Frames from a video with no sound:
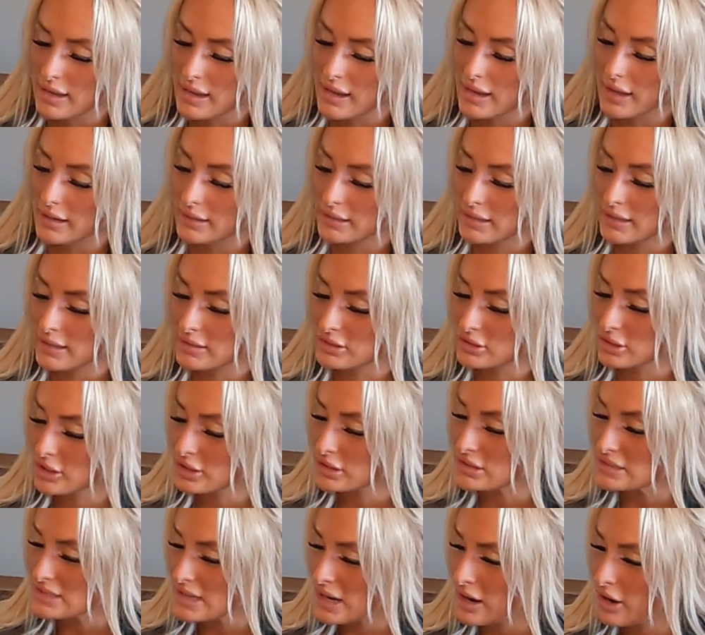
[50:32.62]
And he
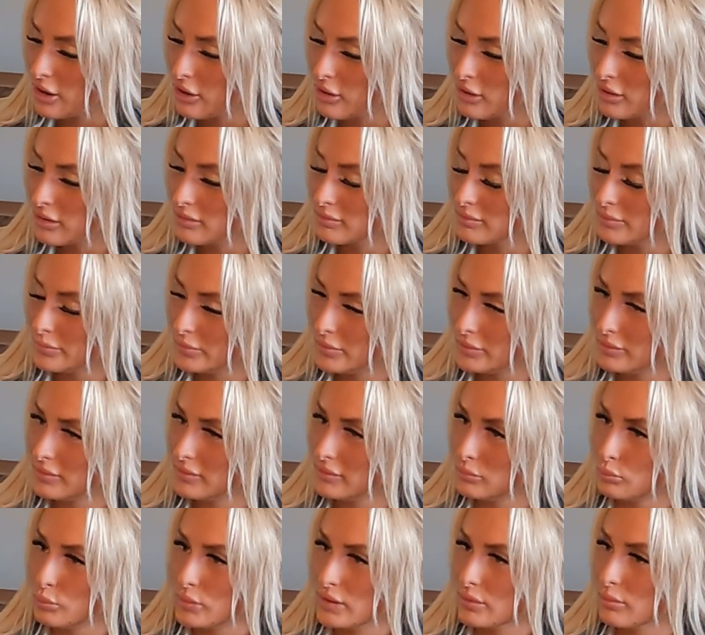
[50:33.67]
turns out
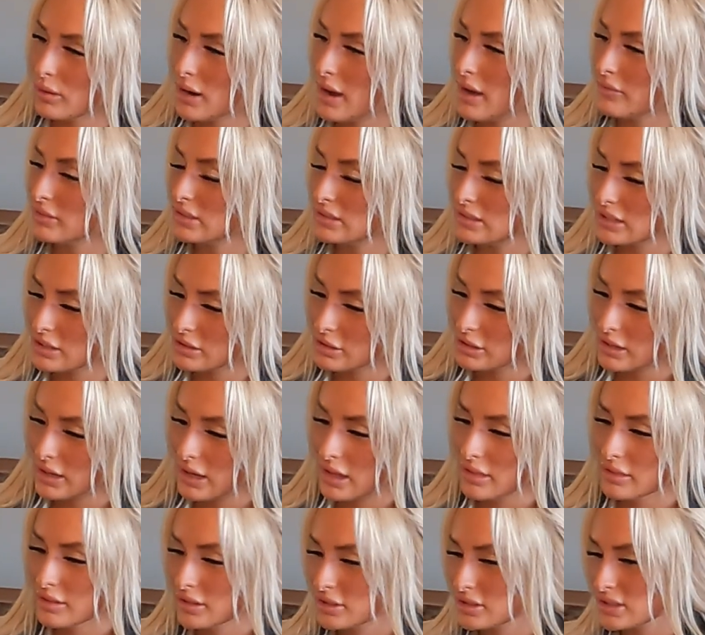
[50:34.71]
we were having dinner
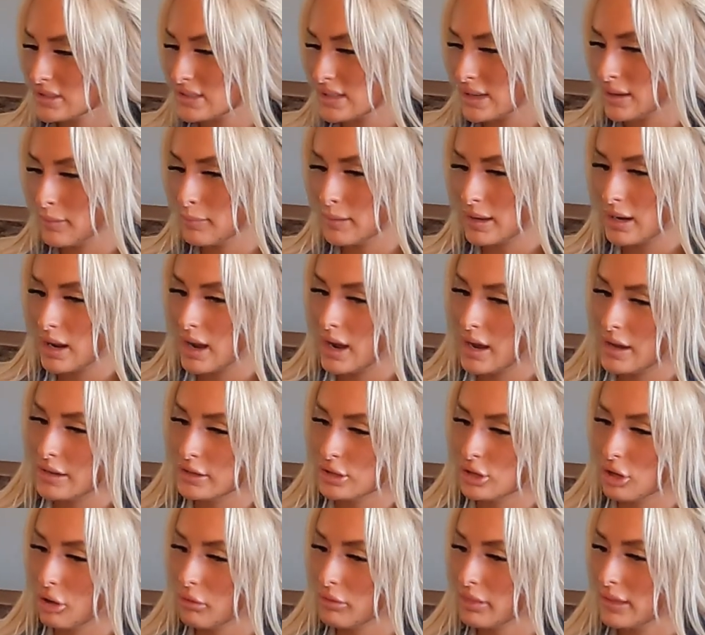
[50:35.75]
together, just him and I, you
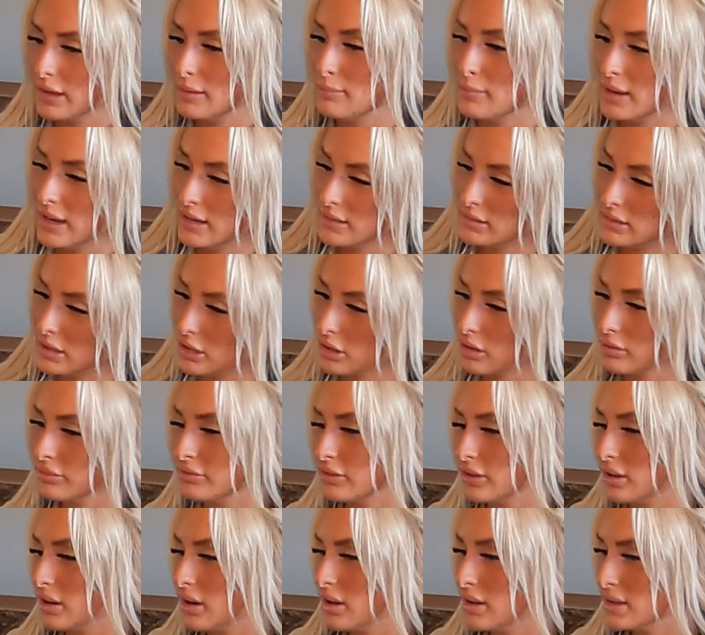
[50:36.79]
know, they made dinner
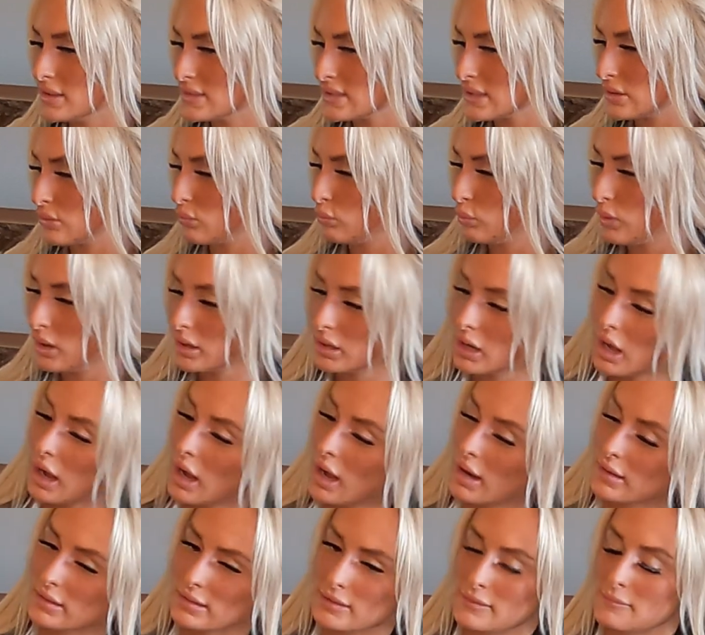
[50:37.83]
for us and
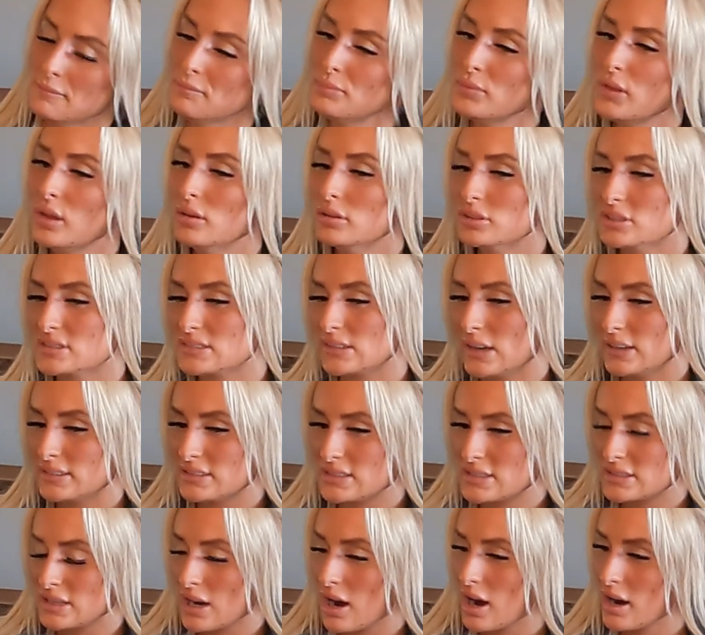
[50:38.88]
whatnot, and just got to
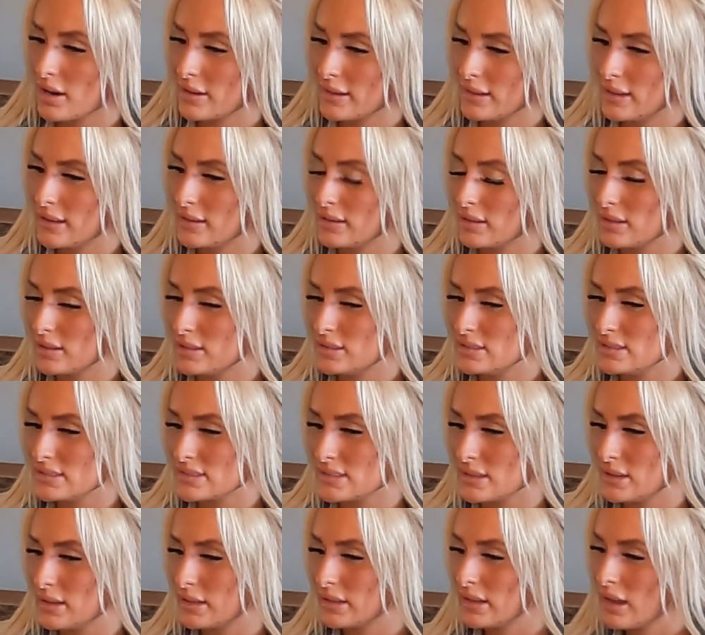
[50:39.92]
talking, and he's
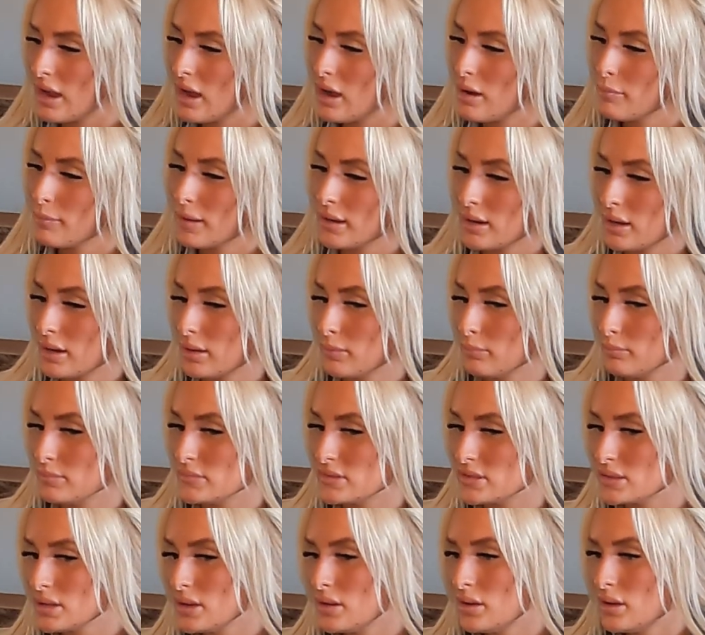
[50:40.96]
like, yeah, my
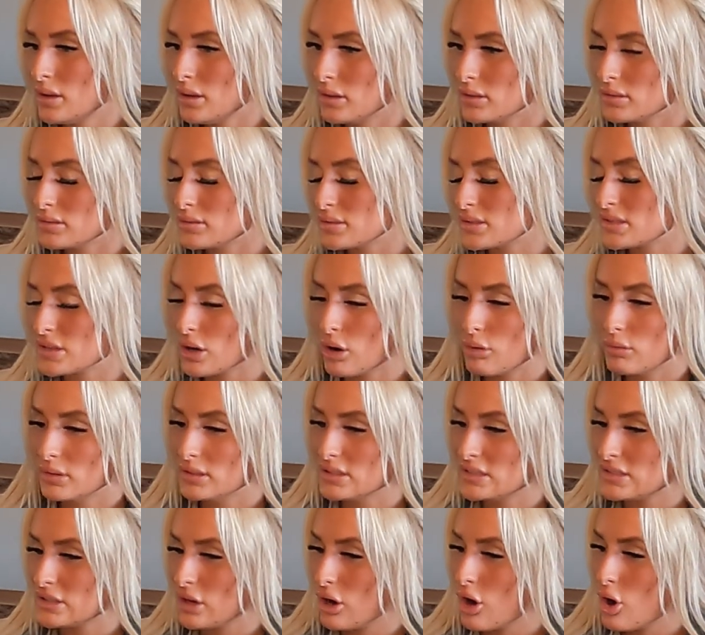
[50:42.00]
name's
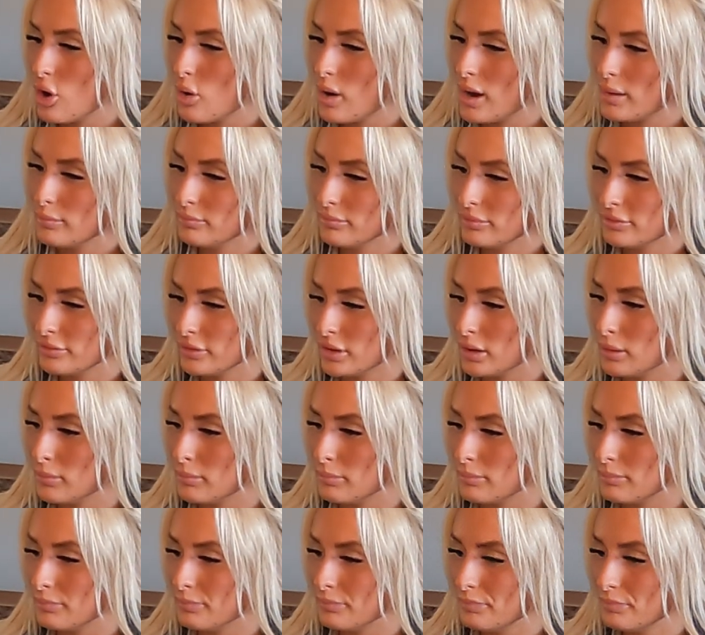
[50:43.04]
so-and-so, I'm
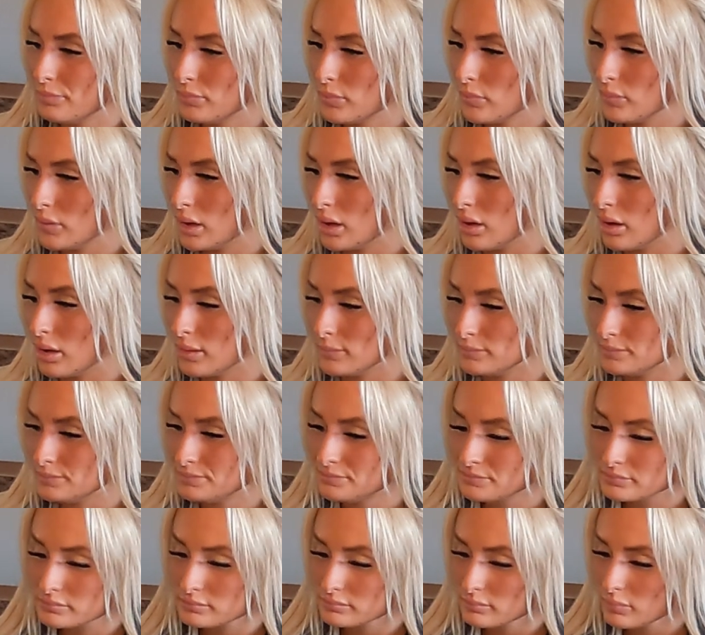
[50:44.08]
from
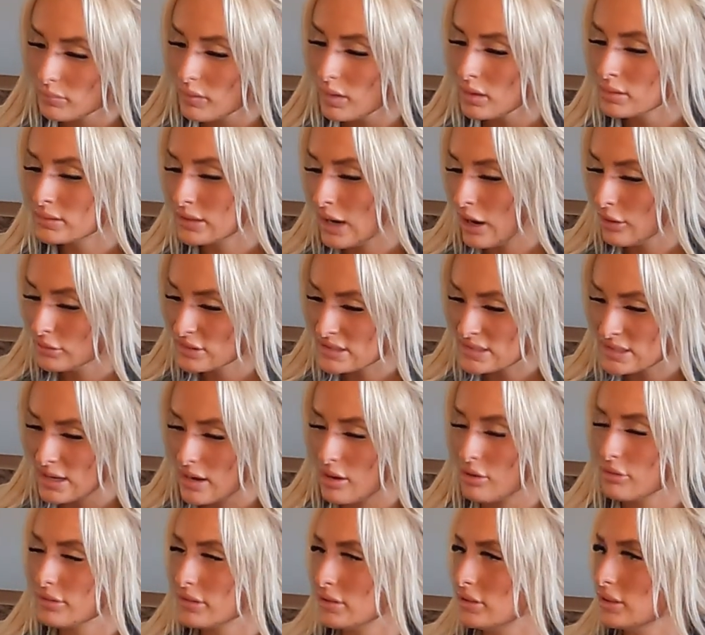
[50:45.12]
down
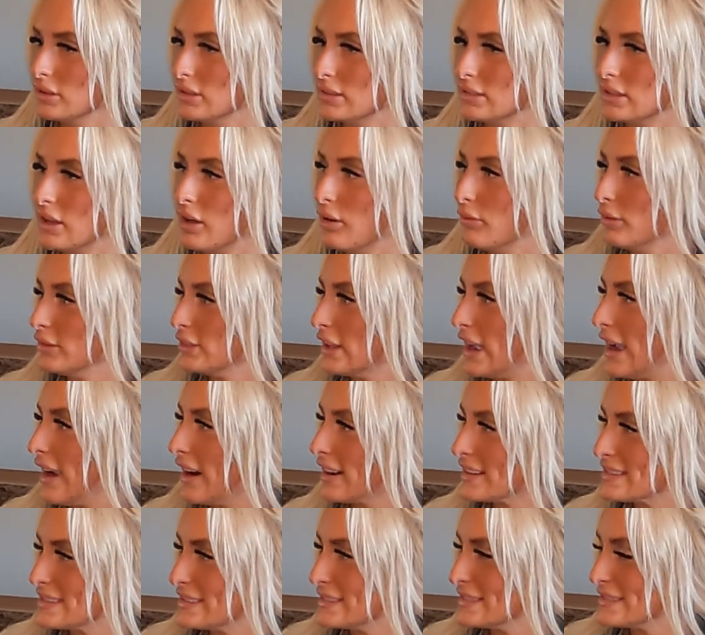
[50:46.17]
south, and you can tell with the
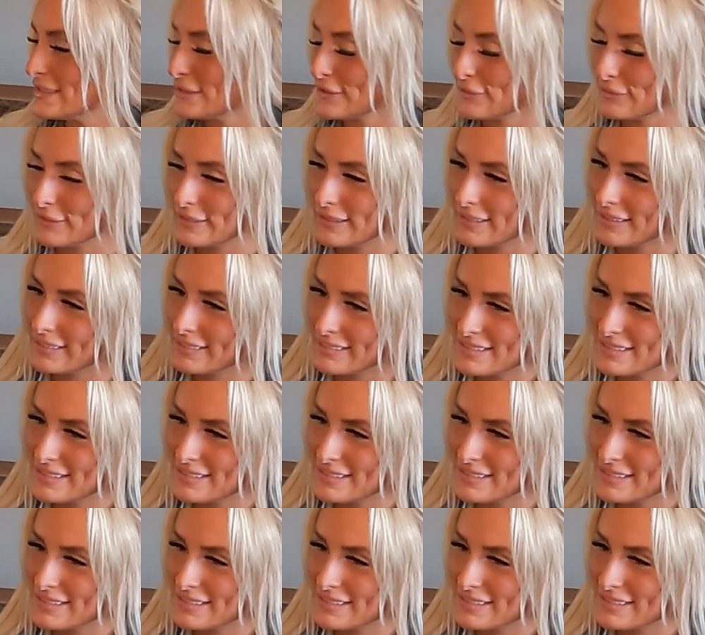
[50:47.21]
accents and everything.